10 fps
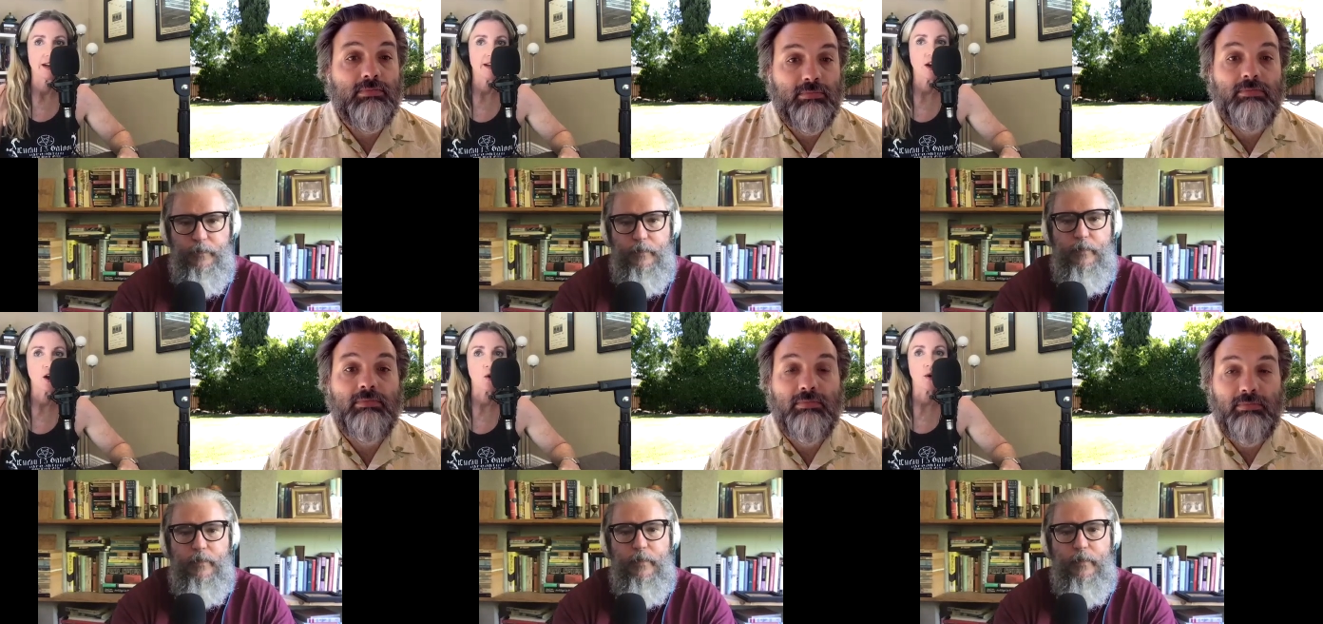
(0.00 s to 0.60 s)
Speaker 1: You
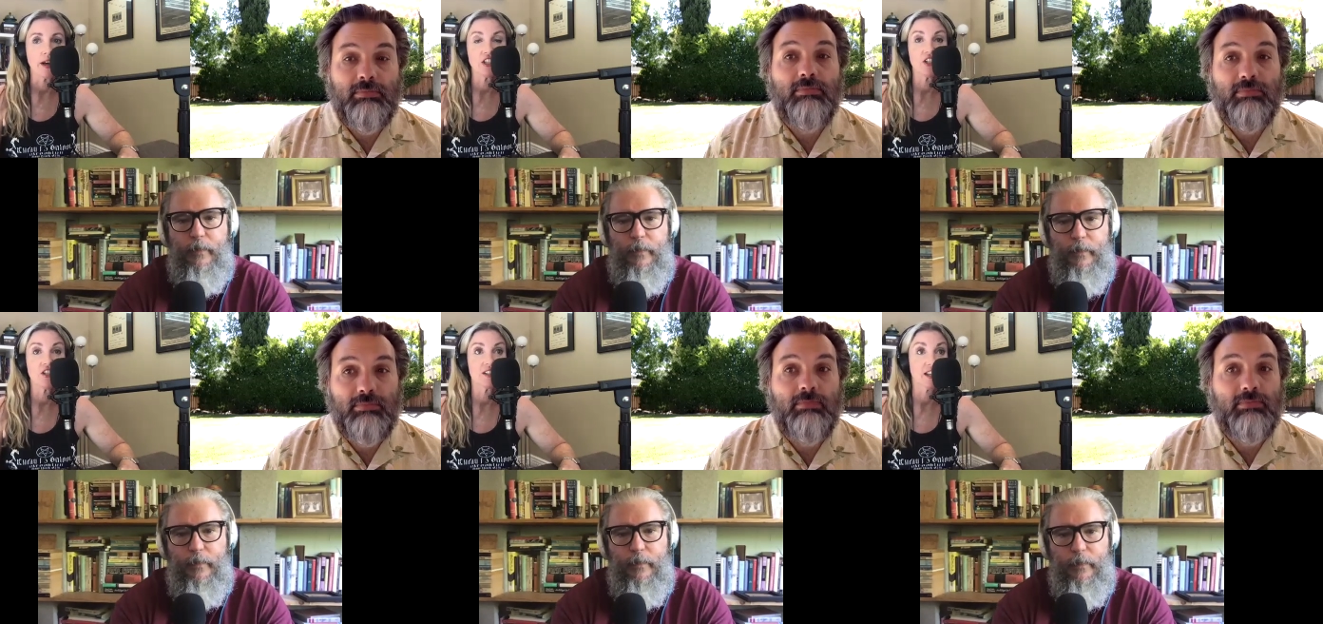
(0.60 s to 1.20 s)
know, it's
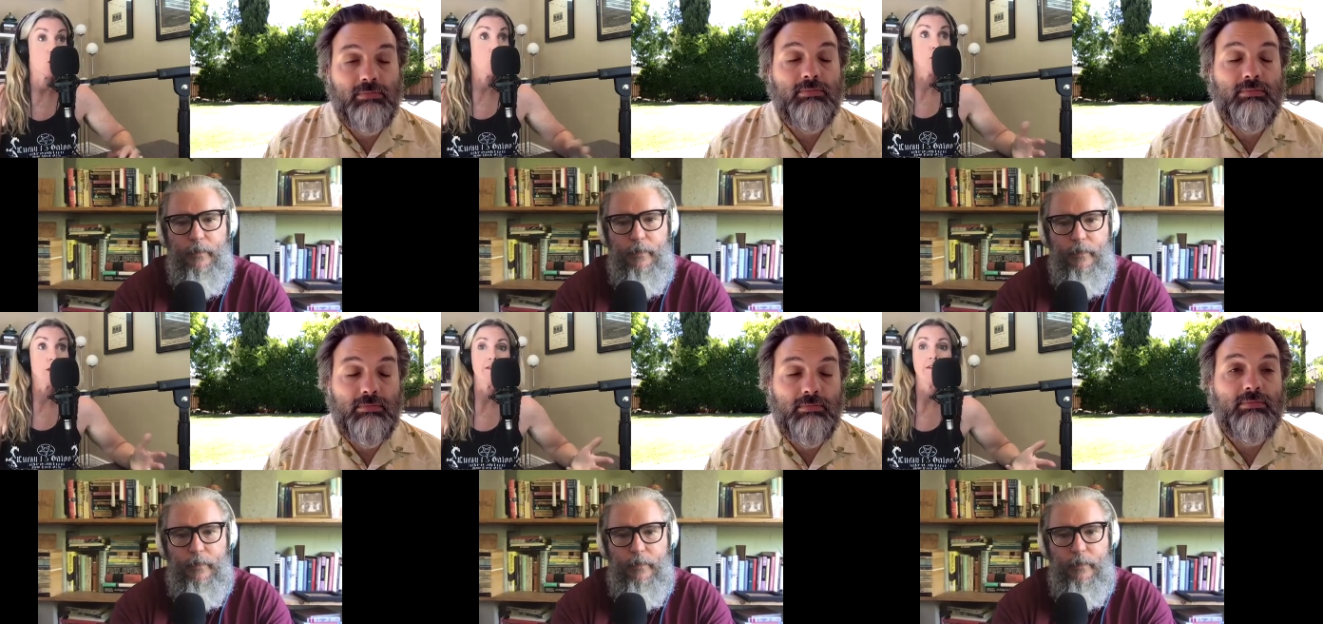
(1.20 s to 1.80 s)
just like,
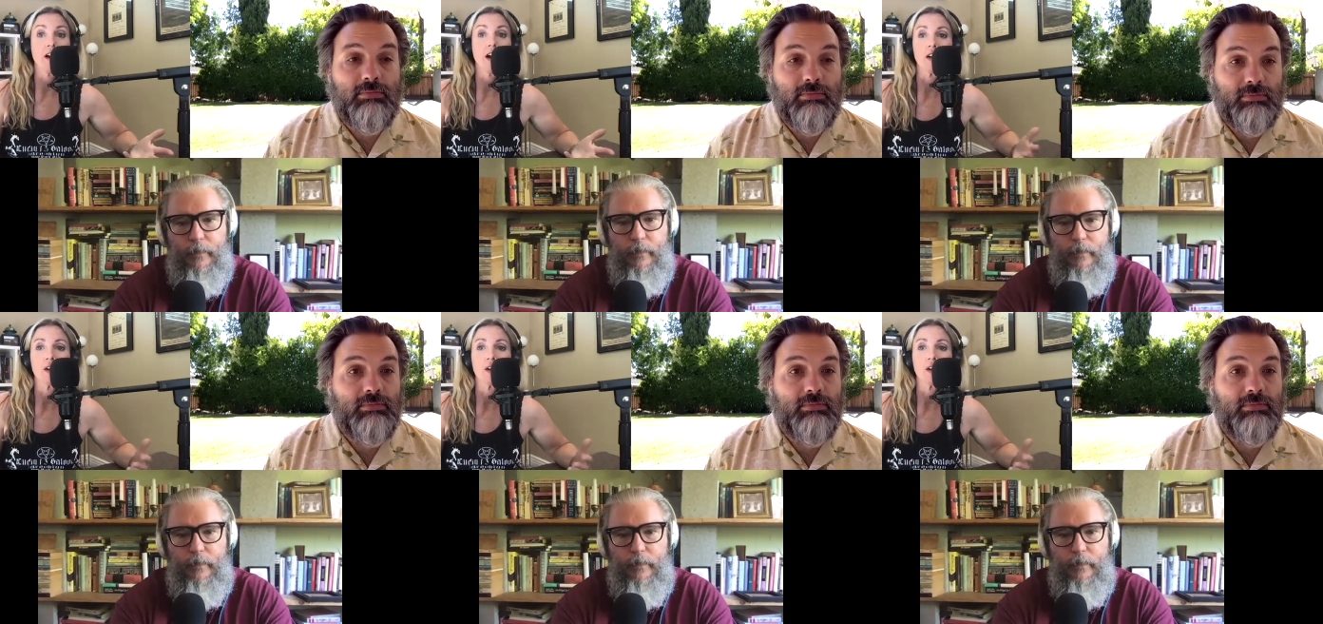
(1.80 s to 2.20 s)
holy fuck.